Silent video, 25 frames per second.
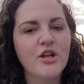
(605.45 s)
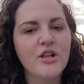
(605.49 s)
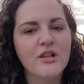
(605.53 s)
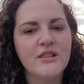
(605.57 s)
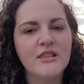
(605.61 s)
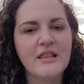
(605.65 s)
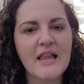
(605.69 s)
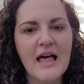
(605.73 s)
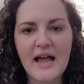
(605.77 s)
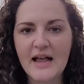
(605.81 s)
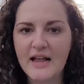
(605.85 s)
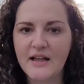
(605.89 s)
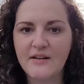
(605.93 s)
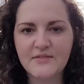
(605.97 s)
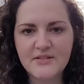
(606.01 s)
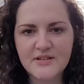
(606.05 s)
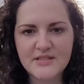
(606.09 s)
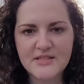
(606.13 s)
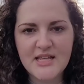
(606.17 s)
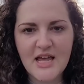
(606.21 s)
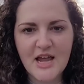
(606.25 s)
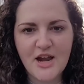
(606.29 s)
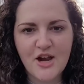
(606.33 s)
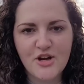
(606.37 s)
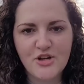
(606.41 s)
lack of
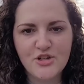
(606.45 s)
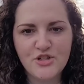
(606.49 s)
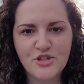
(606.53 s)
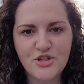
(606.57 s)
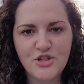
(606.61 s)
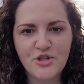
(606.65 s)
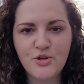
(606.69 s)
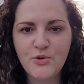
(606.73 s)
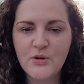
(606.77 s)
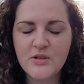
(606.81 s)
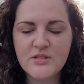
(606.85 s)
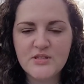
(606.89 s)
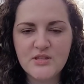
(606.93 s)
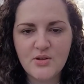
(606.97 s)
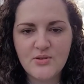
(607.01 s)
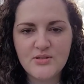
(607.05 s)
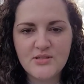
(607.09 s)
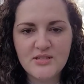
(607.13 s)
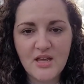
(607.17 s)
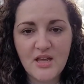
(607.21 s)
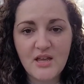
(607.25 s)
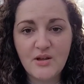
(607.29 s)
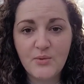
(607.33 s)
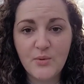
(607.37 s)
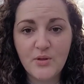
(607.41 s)
desire to
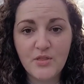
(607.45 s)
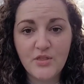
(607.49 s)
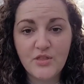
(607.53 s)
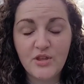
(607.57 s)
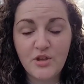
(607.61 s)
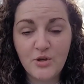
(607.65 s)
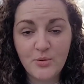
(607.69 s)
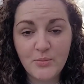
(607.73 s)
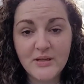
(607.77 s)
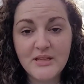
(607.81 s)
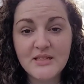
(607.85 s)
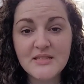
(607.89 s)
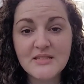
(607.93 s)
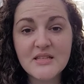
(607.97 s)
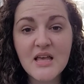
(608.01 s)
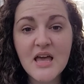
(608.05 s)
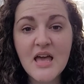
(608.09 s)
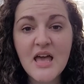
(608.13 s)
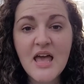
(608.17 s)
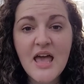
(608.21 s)
associate with humans,